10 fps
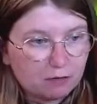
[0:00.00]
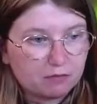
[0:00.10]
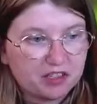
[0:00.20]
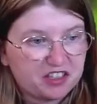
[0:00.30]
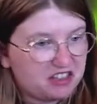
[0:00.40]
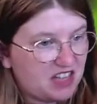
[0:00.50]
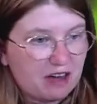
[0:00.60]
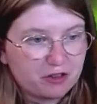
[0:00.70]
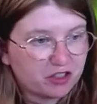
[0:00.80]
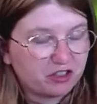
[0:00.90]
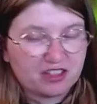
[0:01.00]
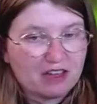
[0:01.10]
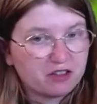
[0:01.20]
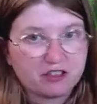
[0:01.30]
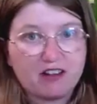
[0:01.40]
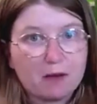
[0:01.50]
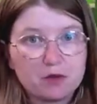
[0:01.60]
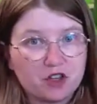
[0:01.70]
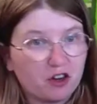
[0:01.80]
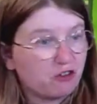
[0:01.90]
because that was a crap show.